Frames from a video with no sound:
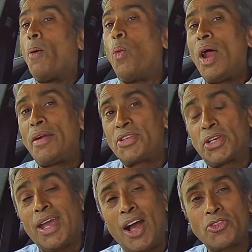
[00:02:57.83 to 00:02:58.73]
whereas
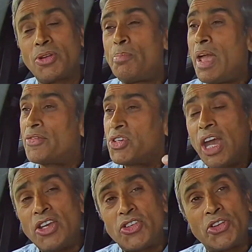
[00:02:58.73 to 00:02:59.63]
the council may have
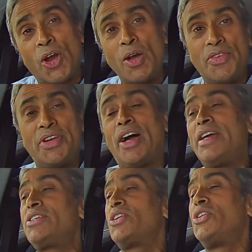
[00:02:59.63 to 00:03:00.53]
changed it
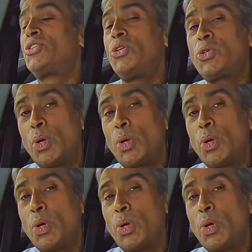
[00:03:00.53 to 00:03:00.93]
overnight to